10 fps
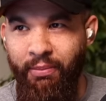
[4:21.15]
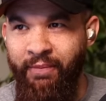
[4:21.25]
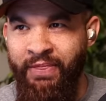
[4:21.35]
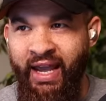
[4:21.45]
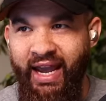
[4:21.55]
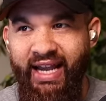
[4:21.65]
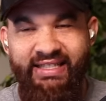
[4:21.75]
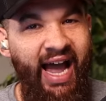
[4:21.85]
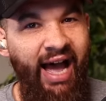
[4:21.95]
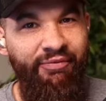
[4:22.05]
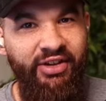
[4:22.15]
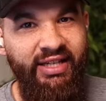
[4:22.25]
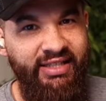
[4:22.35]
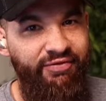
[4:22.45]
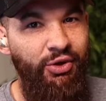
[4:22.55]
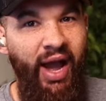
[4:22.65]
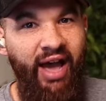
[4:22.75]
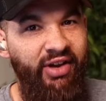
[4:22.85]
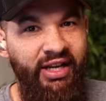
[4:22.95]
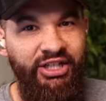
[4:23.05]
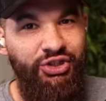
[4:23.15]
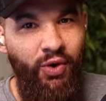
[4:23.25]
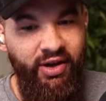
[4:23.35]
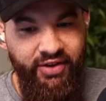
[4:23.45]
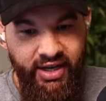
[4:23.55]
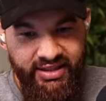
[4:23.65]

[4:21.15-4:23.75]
But it's obvious if you have any sort of